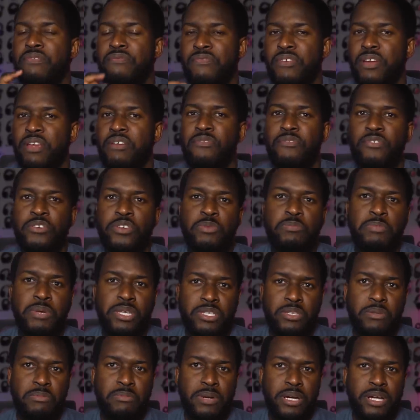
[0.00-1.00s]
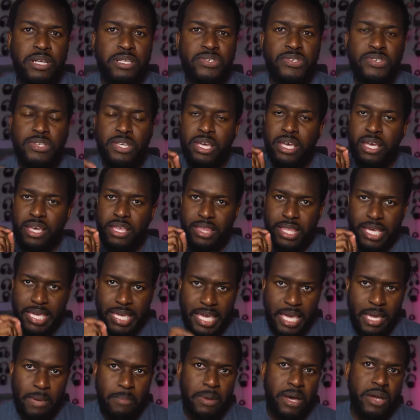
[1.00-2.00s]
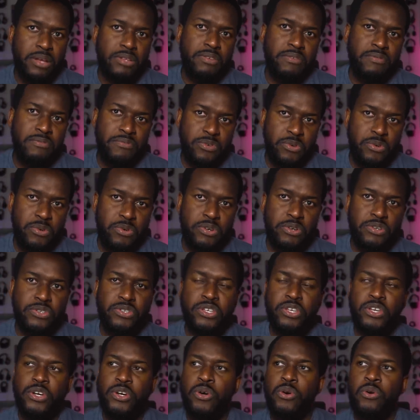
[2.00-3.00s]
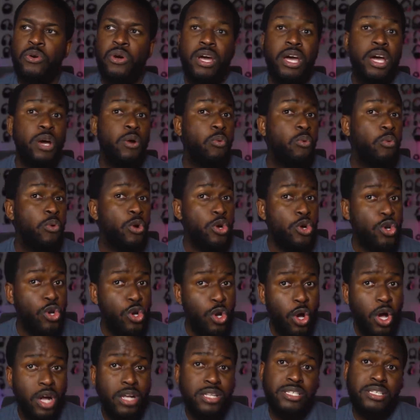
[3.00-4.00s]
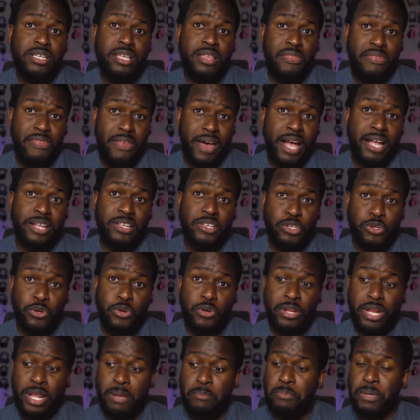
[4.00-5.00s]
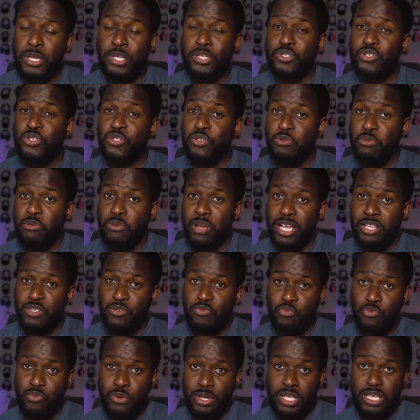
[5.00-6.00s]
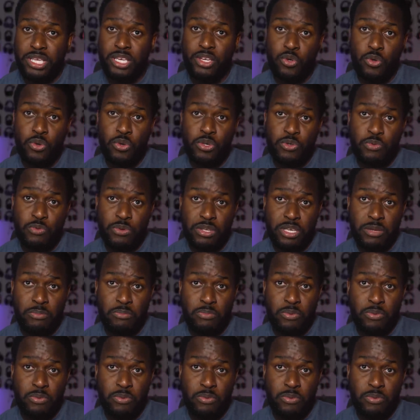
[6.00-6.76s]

the very first Pixel Buds that came out a few years ago were not that good and Pixel has really, and Google's really